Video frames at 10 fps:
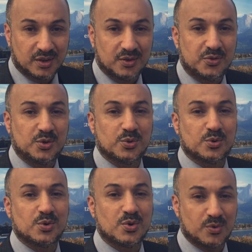If
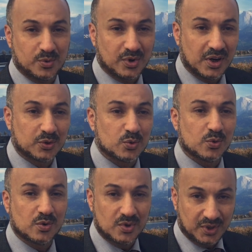you would like
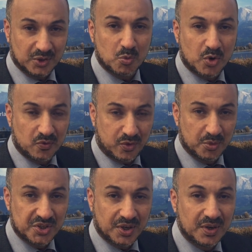to get more
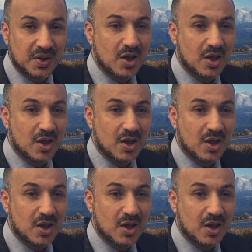information,